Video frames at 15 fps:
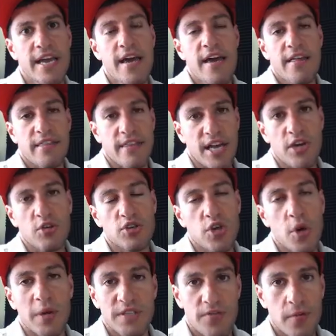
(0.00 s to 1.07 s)
Thank you
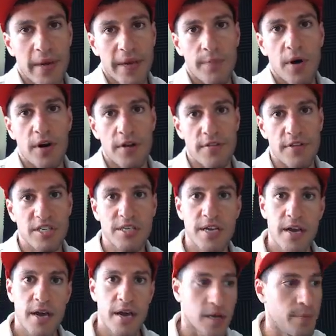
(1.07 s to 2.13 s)
so much for being part of this
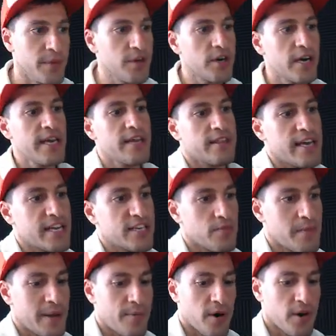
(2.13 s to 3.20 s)
community. Thanks
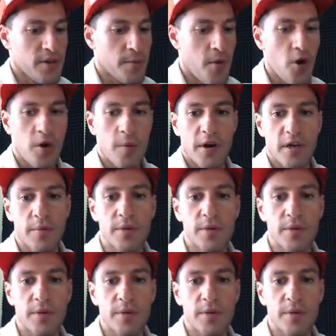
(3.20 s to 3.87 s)
for being part of the Pokemon